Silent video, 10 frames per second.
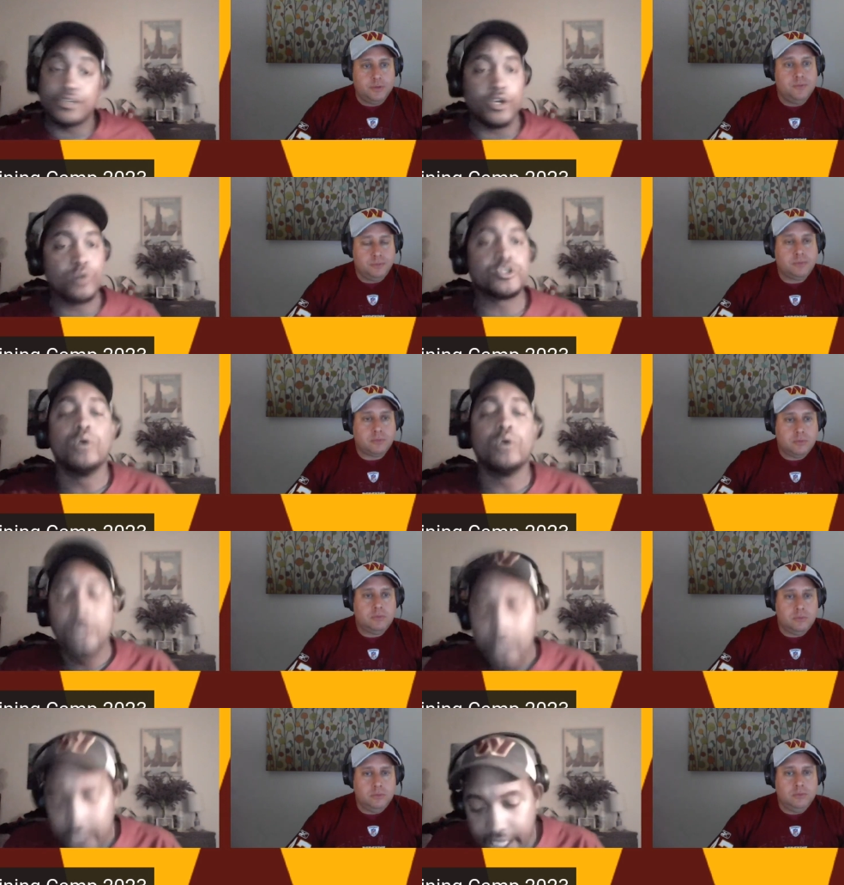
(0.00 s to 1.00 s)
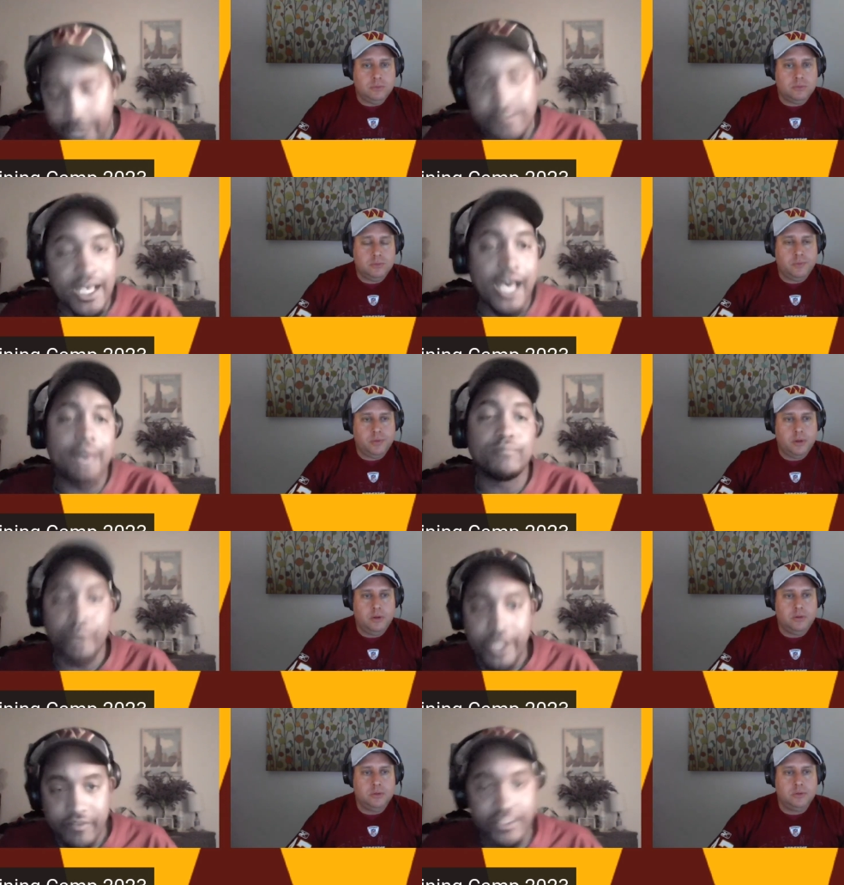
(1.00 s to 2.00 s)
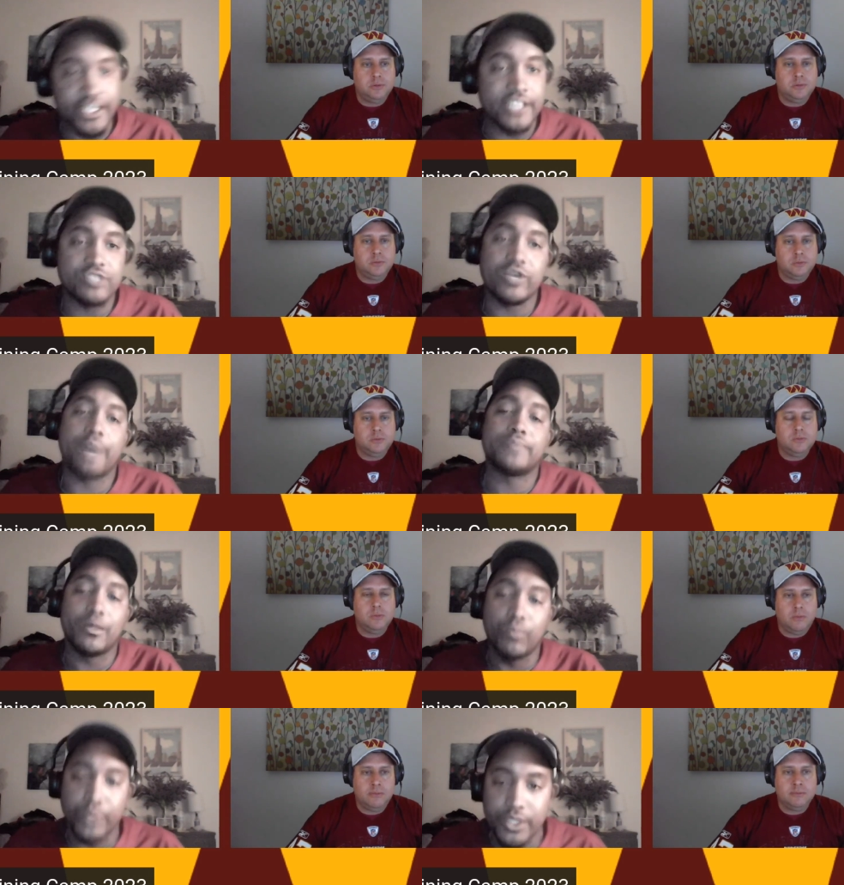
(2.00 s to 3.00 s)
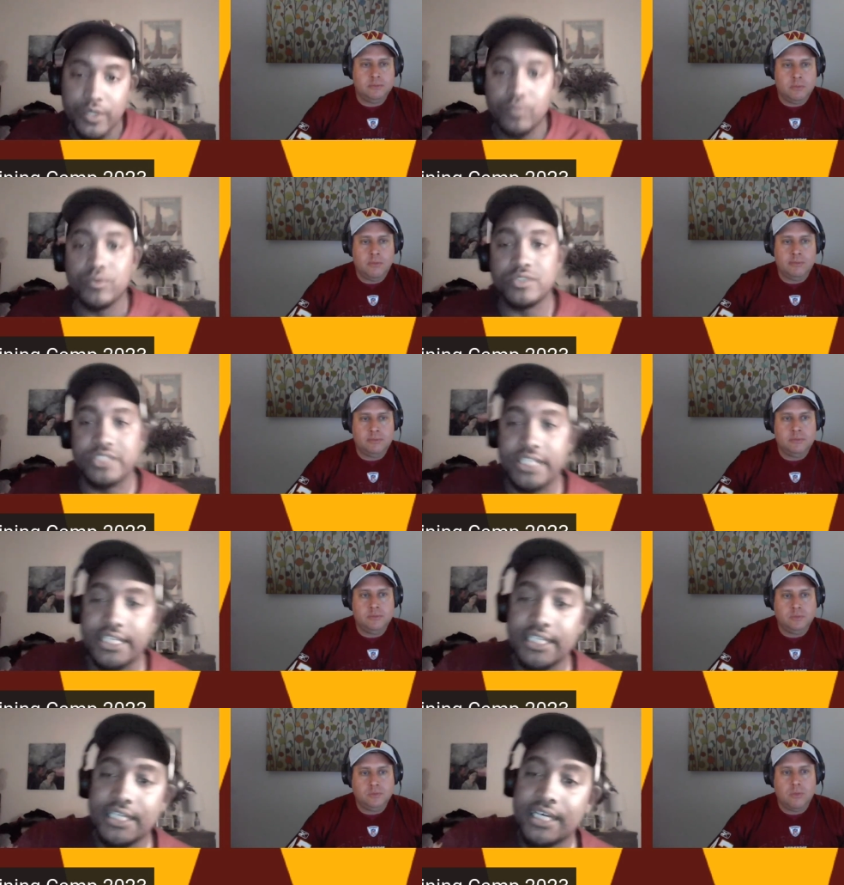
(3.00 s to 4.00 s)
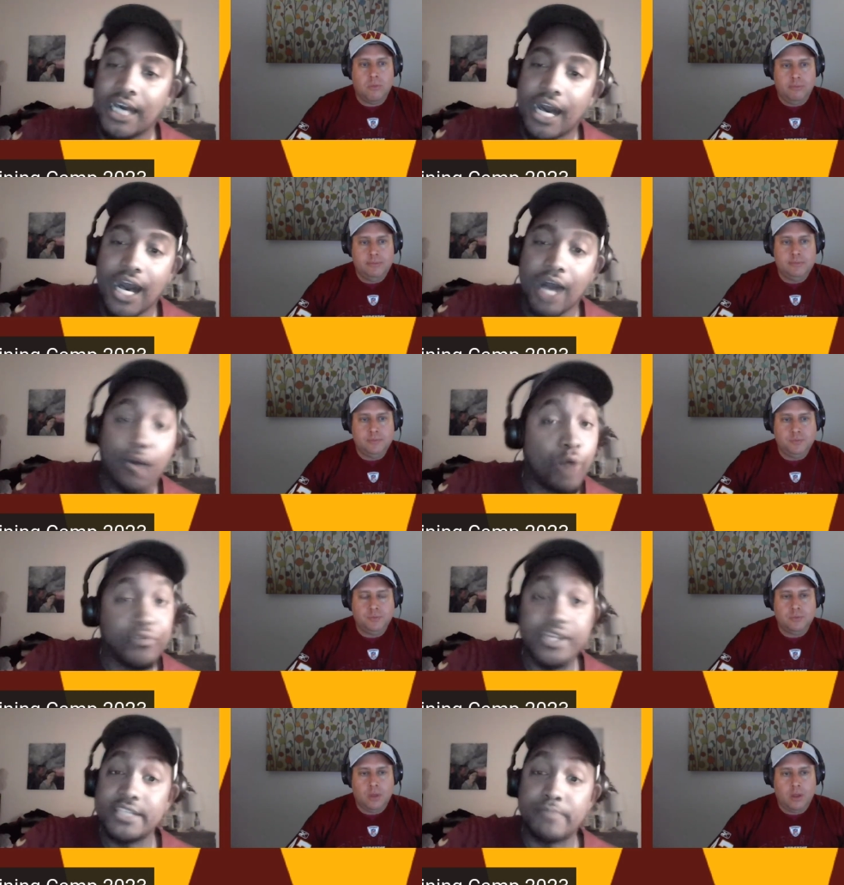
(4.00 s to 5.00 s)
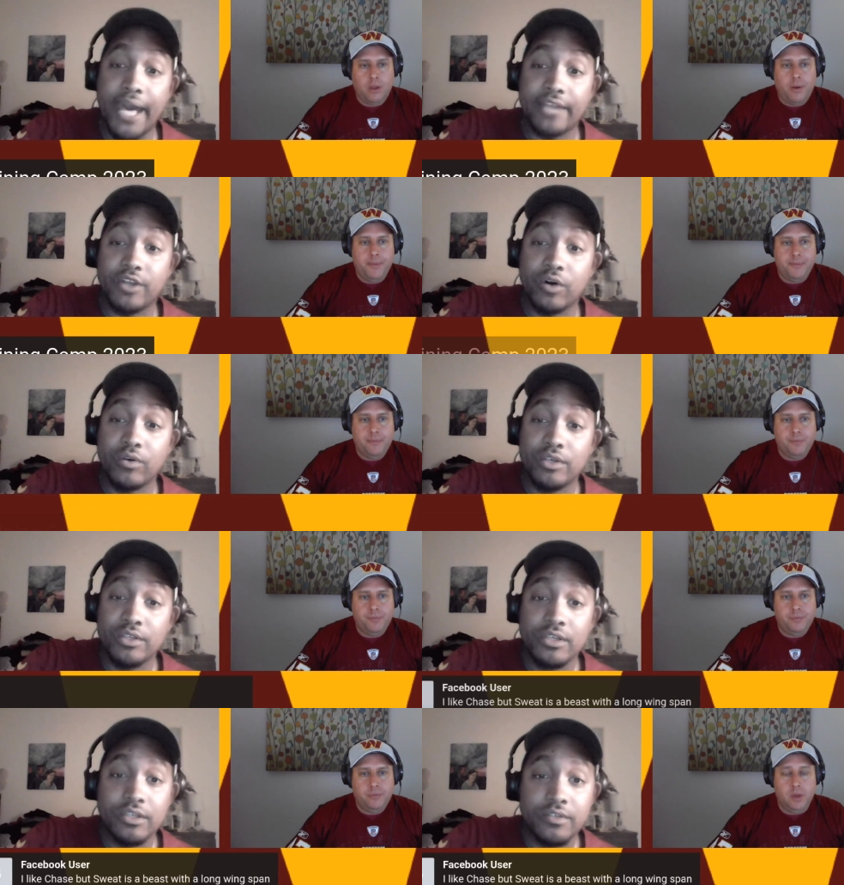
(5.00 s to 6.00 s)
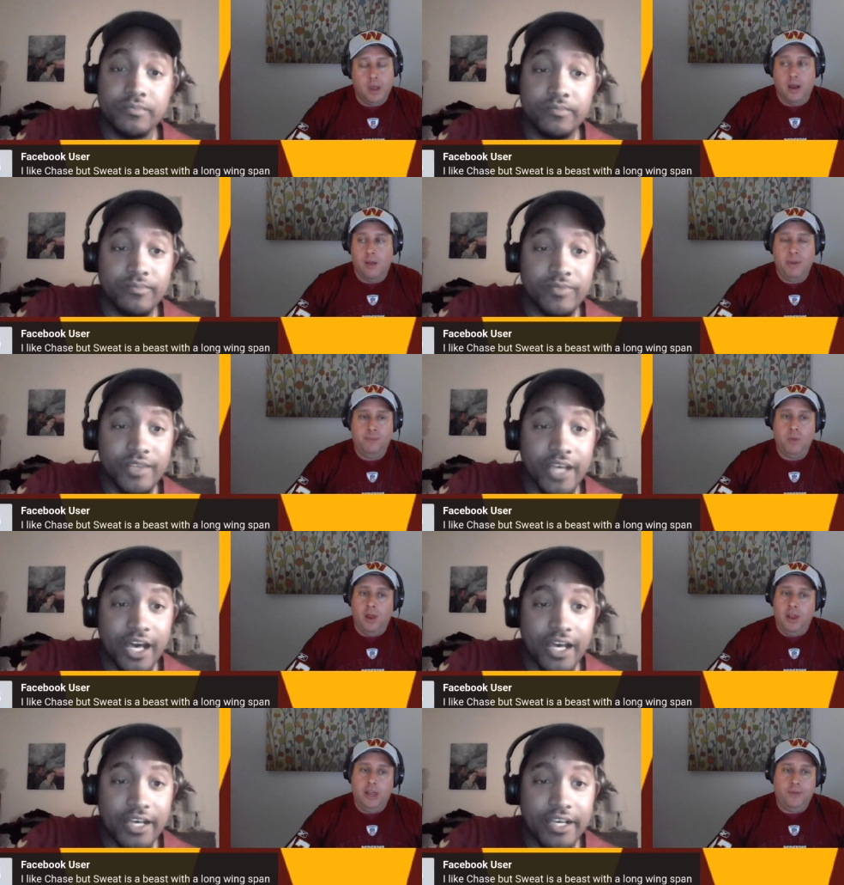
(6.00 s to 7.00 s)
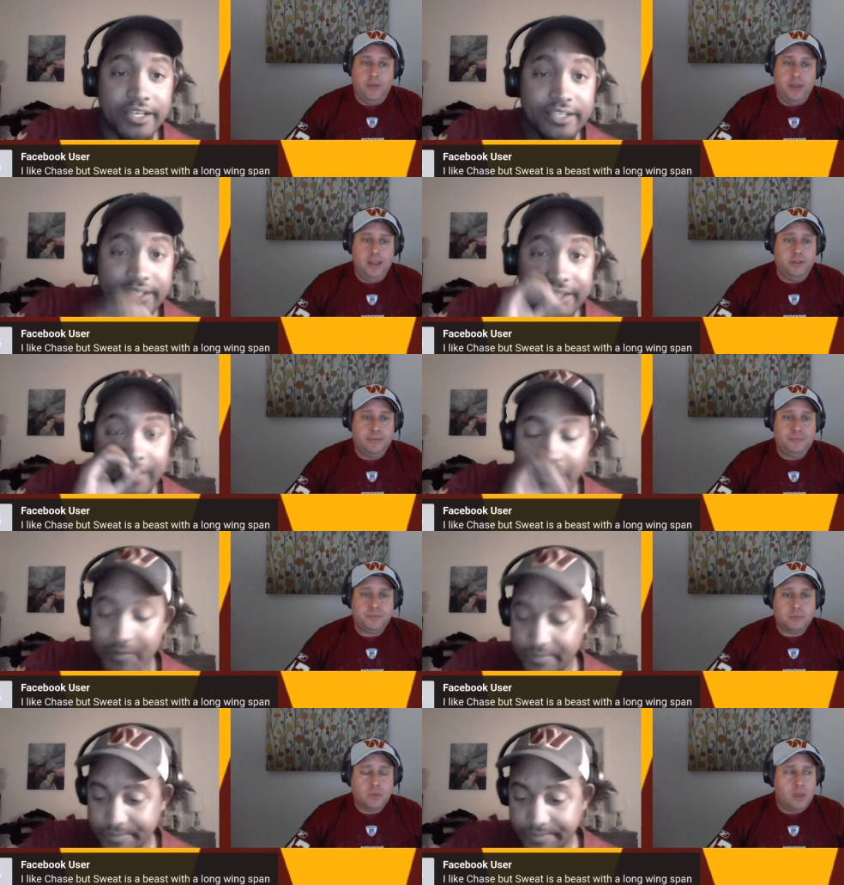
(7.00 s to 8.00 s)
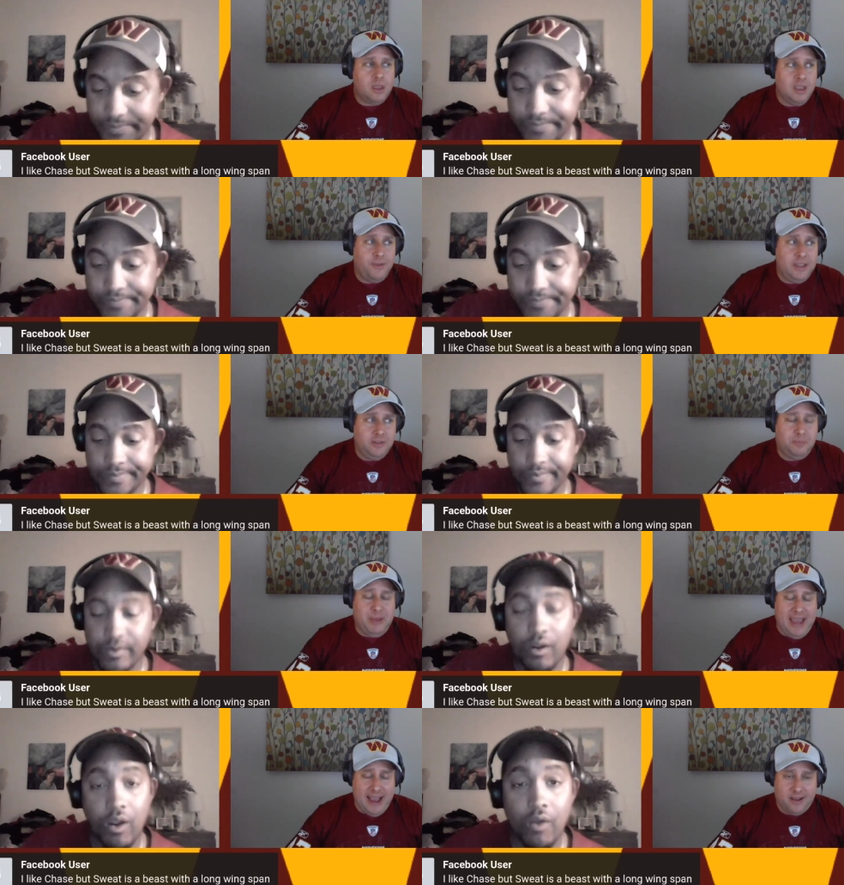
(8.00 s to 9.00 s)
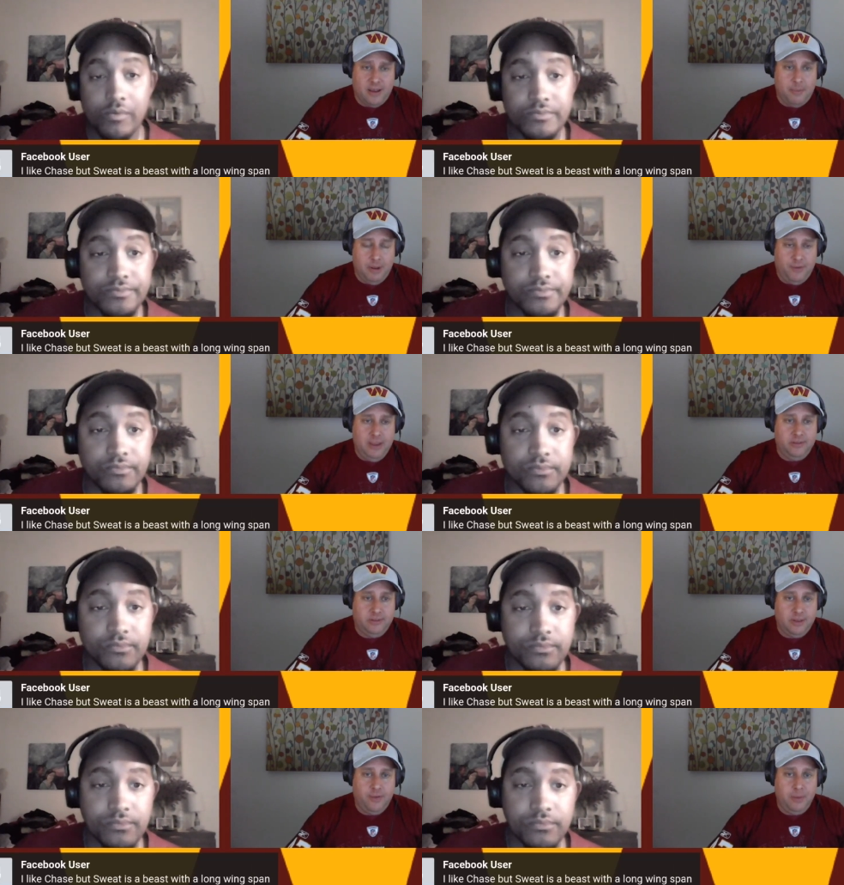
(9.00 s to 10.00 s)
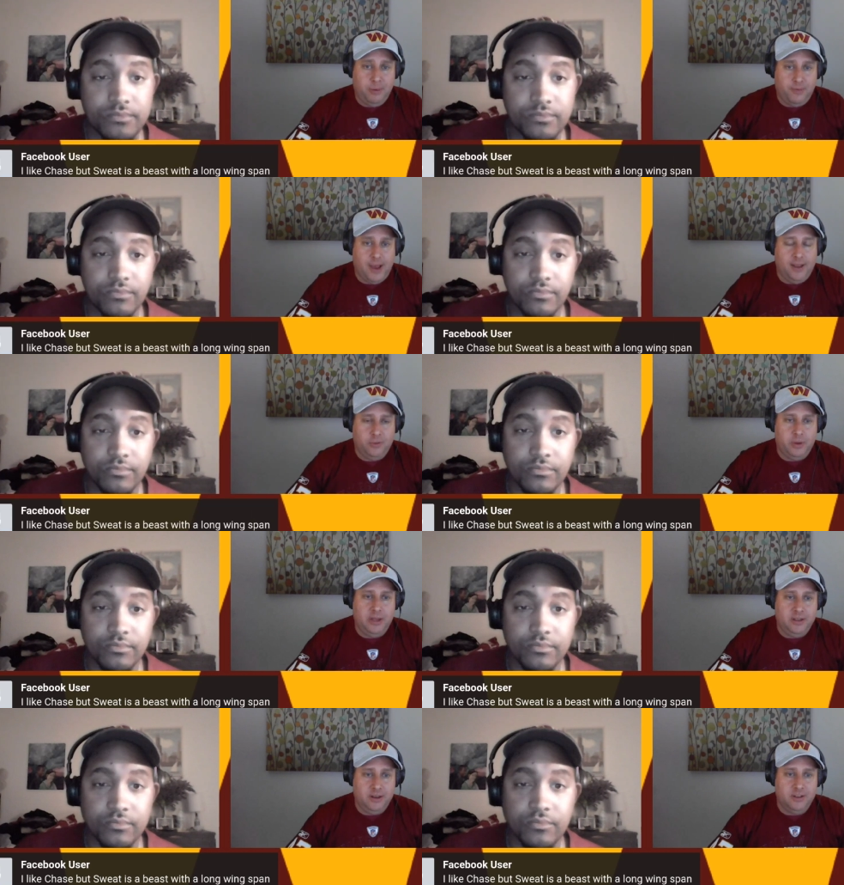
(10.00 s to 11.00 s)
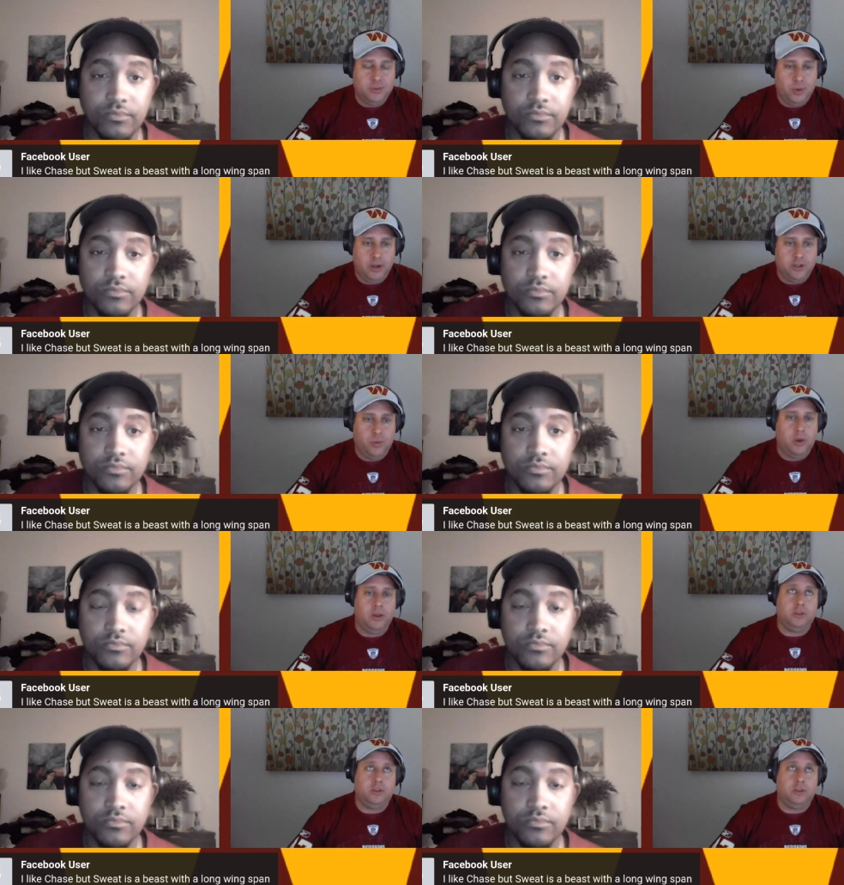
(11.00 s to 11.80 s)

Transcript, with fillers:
Speaker 1: know, so game time when everything gets strapped up. We will see. Uh, hopefully, he's back though.
Speaker 2: Yeah, I mean, uh, if, if he's if he's back, I mean, if he's if he provides what he did in 2020,